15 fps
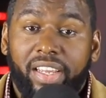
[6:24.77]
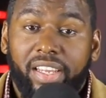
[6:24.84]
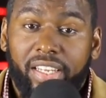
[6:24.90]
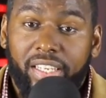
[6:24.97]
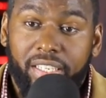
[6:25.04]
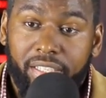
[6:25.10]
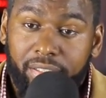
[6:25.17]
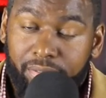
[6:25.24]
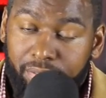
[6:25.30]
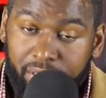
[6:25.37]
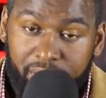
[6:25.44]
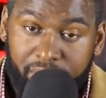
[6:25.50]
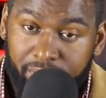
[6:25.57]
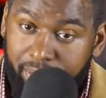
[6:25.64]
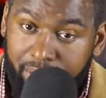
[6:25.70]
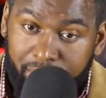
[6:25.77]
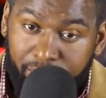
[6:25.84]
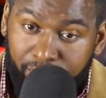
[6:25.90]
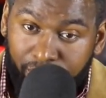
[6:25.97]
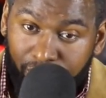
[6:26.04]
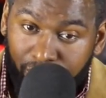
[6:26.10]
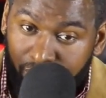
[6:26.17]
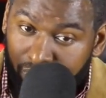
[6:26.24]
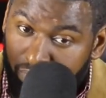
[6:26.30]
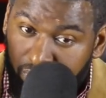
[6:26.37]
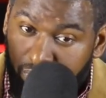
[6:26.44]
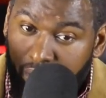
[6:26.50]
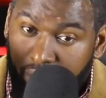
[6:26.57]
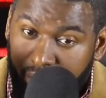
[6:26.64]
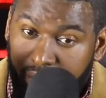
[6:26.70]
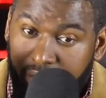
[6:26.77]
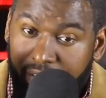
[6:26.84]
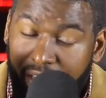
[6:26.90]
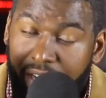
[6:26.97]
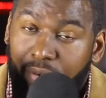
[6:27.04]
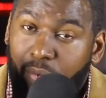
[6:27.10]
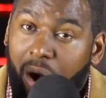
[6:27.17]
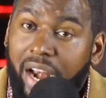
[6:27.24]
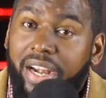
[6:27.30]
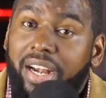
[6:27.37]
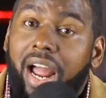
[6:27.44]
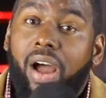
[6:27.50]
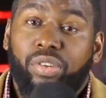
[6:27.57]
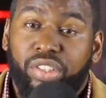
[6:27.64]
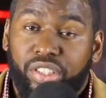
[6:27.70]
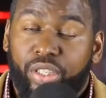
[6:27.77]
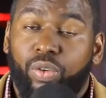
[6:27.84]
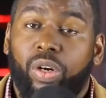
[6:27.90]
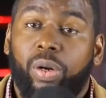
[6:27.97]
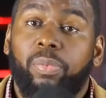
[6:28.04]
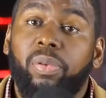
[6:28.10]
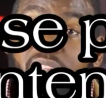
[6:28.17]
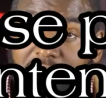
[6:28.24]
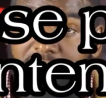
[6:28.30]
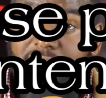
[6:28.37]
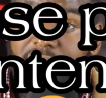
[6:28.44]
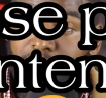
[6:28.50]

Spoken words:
He hit it right down the center of the plate. He